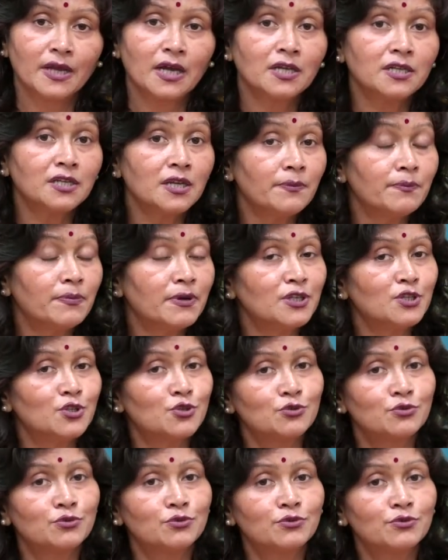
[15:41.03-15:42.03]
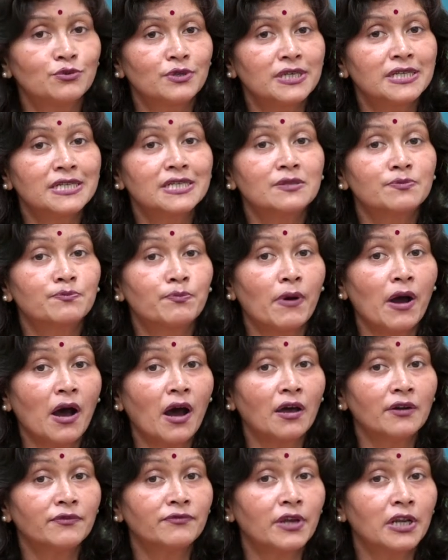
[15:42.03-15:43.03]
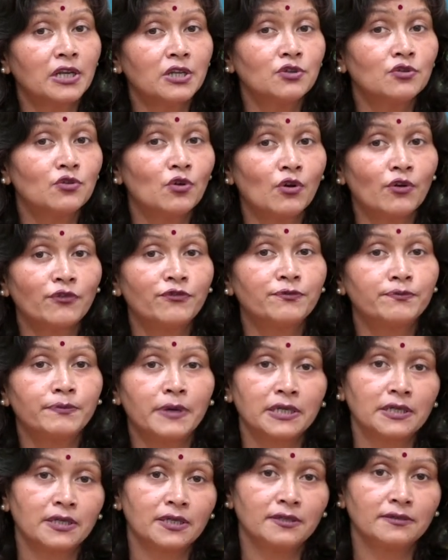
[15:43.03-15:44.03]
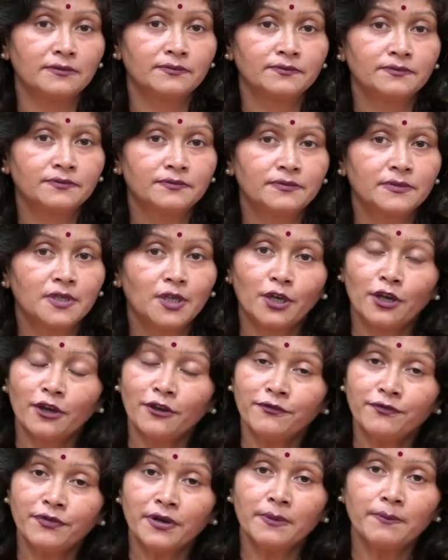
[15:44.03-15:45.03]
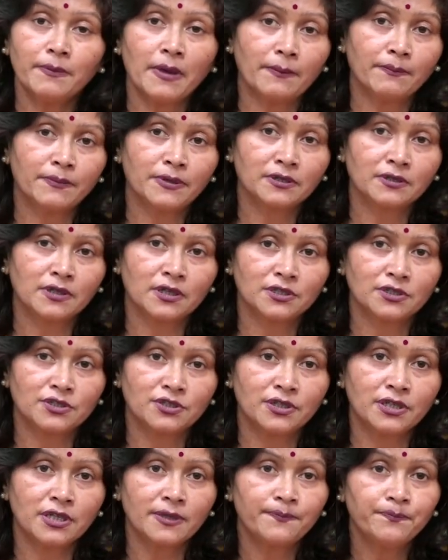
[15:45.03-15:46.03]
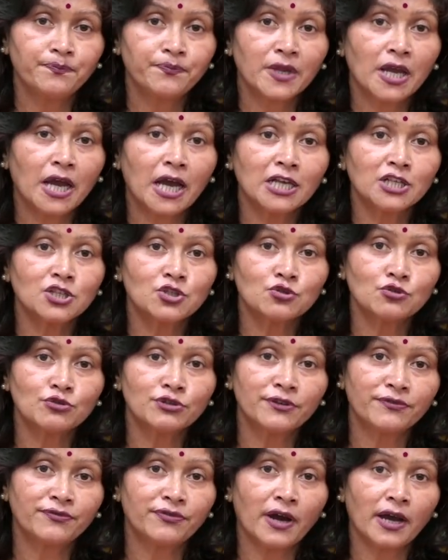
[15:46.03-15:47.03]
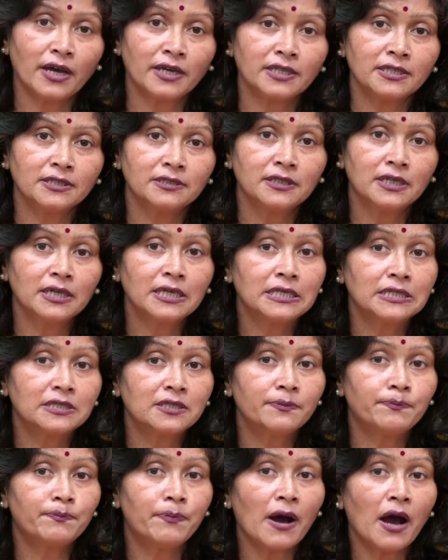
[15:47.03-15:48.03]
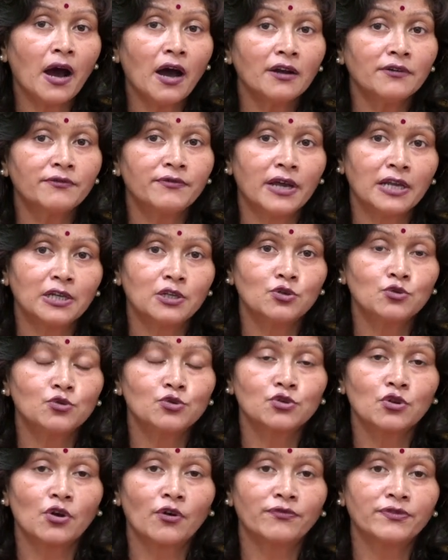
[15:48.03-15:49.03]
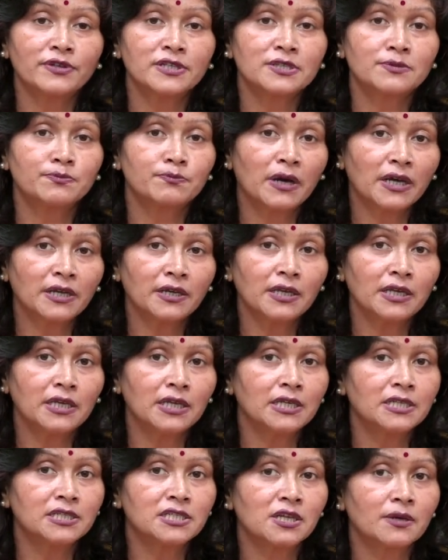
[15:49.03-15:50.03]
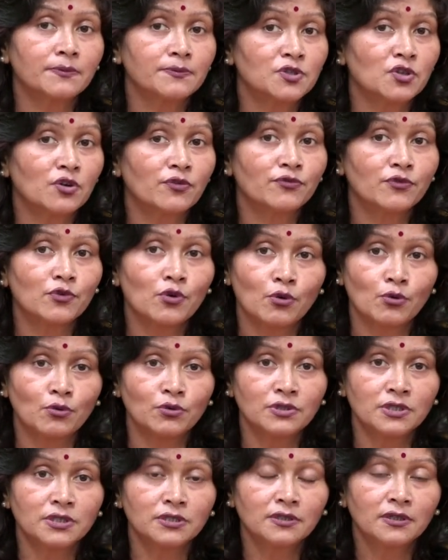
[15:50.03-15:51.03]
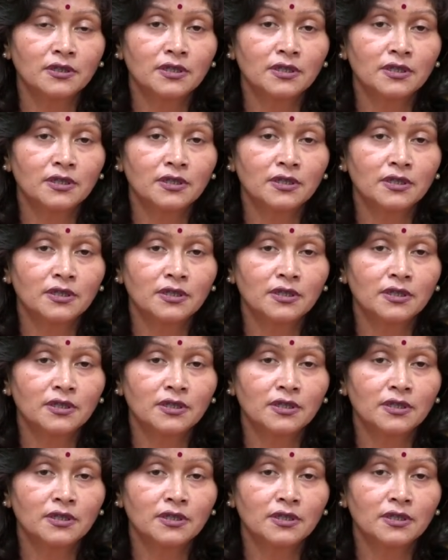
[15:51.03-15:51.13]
Number two is par value of money. Every member country has to define the par values of its money in terms of gold.